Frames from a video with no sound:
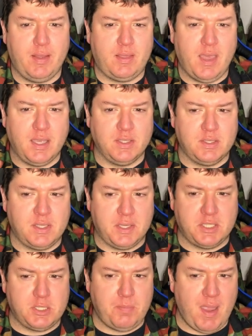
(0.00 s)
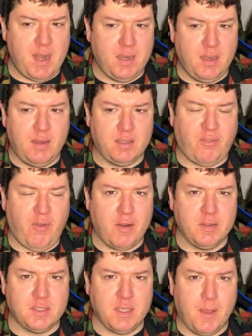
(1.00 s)
things expanded as
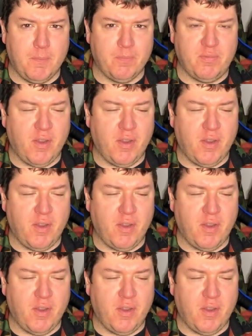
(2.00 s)
far as um,